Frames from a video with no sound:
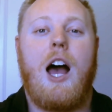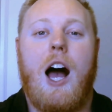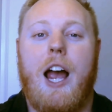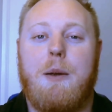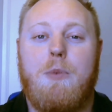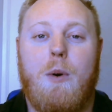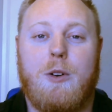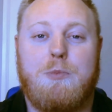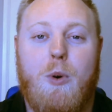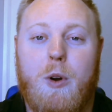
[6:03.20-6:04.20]
I
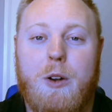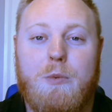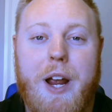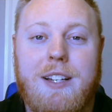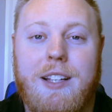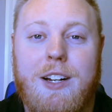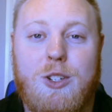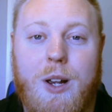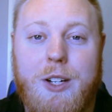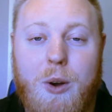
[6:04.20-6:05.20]
was born and raised there,
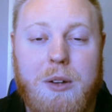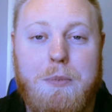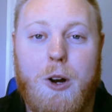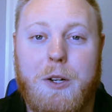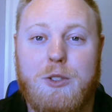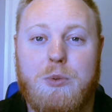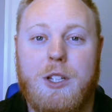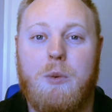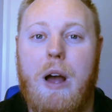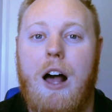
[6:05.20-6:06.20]
so I know the markets
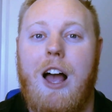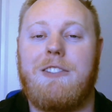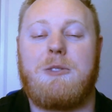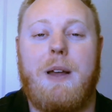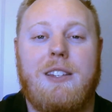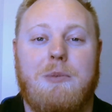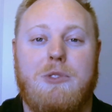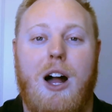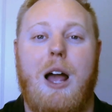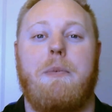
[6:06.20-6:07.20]
really well. I spent some
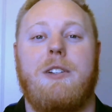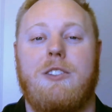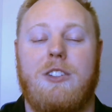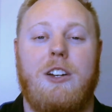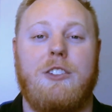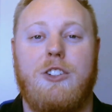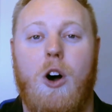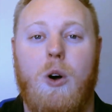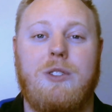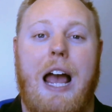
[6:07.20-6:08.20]
time as an
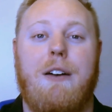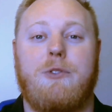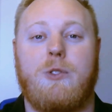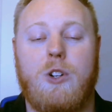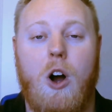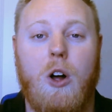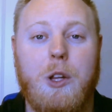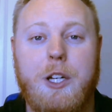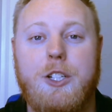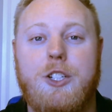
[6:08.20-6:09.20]
adult after
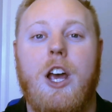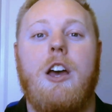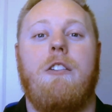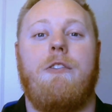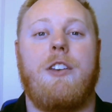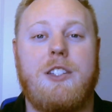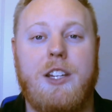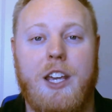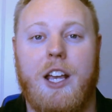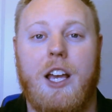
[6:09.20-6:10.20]
college
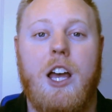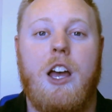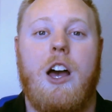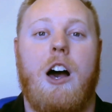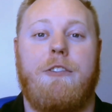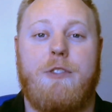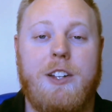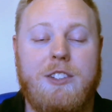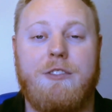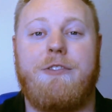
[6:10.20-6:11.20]
visiting
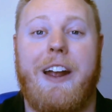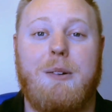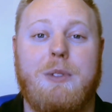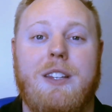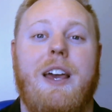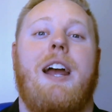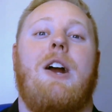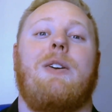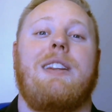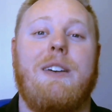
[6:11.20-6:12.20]
friends and family
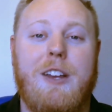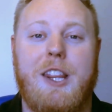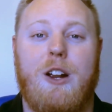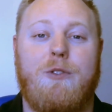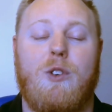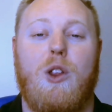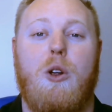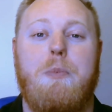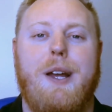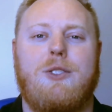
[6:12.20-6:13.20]
there and living there for a
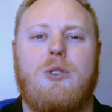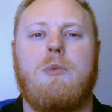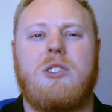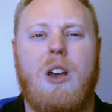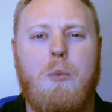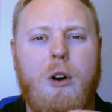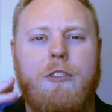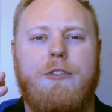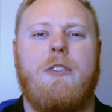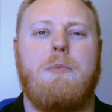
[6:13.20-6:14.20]
little bit. So I'm
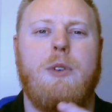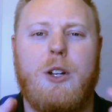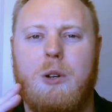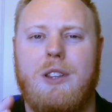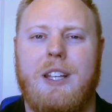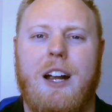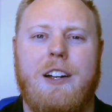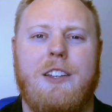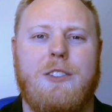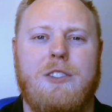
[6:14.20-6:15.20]
somewhat familiar with the
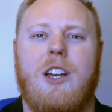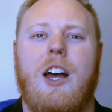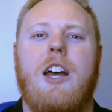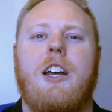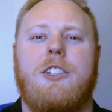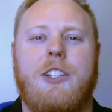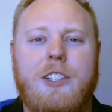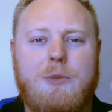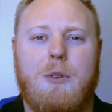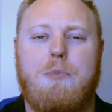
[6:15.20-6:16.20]
area. There's
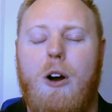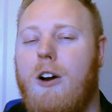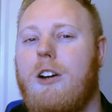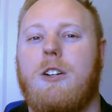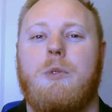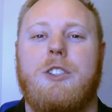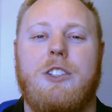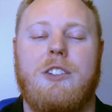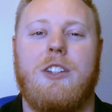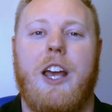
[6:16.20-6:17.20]
Cheeseman Park, which
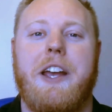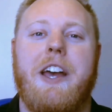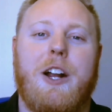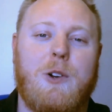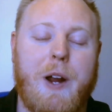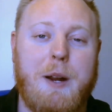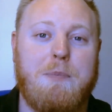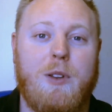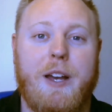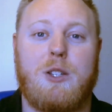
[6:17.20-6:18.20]
is a great
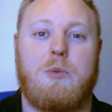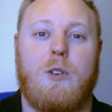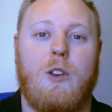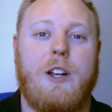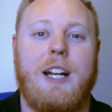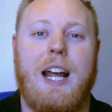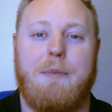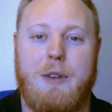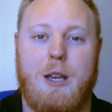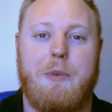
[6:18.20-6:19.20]
place. We're looking
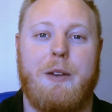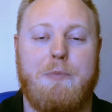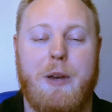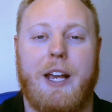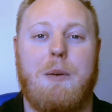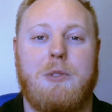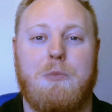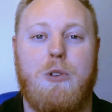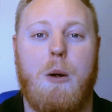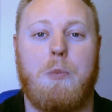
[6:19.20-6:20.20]
at maybe picking up some
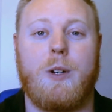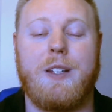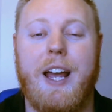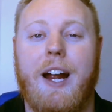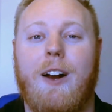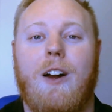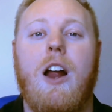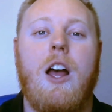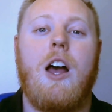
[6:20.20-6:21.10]
property there.